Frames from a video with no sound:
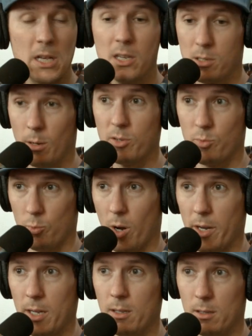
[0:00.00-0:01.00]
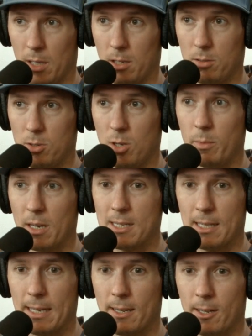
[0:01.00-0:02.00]
so I was running like 2 minutes
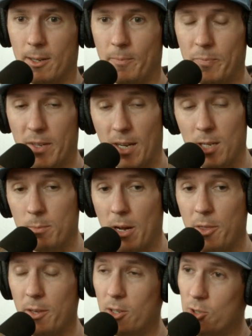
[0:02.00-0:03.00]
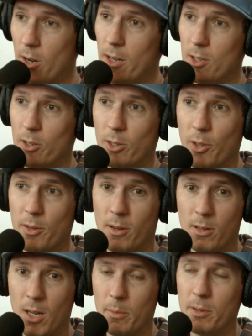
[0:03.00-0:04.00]
later, and you might think, Strider, you're going to
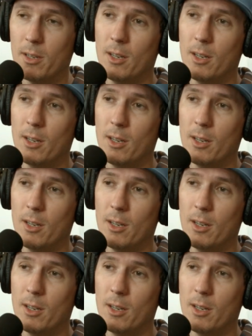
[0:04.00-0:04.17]
throw up.